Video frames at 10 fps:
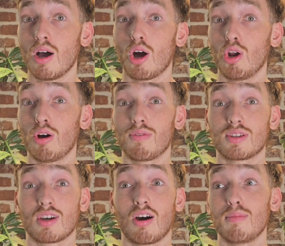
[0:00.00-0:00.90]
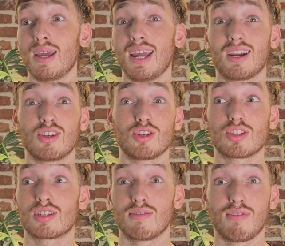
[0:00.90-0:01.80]
a lot of the time it can
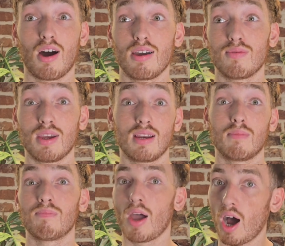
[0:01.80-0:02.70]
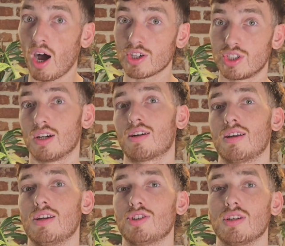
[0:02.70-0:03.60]
just survive in harsher
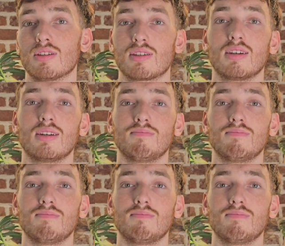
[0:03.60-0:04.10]
conditions.